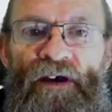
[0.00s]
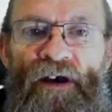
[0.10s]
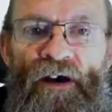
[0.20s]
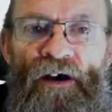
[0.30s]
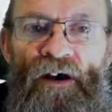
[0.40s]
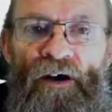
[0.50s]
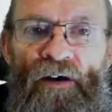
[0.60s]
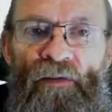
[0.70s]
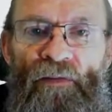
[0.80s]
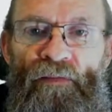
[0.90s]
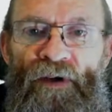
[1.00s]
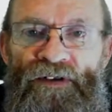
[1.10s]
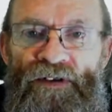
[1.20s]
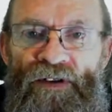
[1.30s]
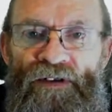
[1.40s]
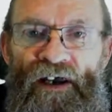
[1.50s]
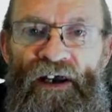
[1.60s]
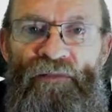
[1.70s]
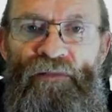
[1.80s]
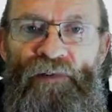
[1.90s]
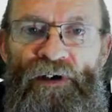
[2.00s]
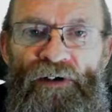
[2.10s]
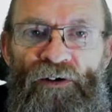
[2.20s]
Most of the time we are